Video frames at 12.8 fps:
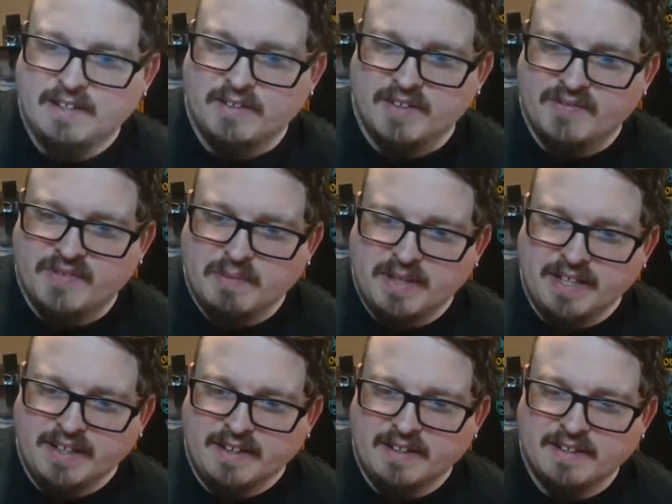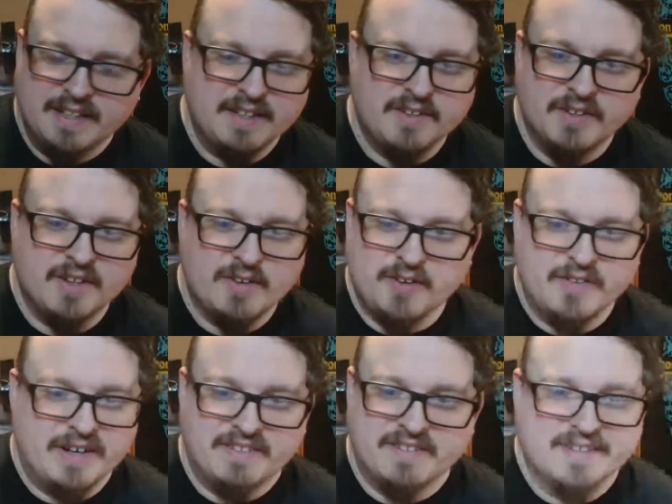the Famir. It no longer
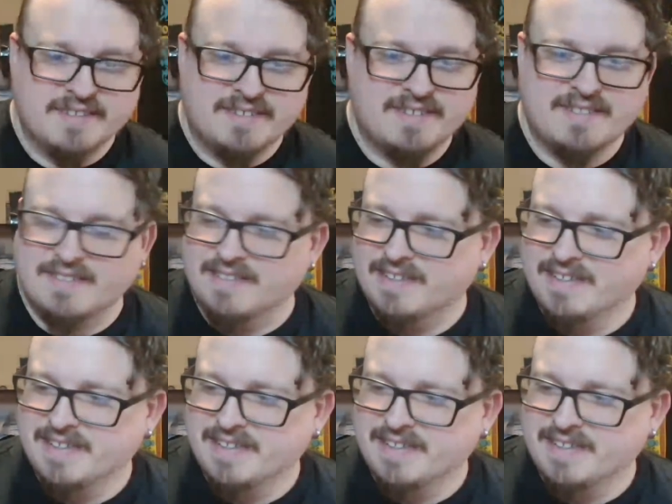exists.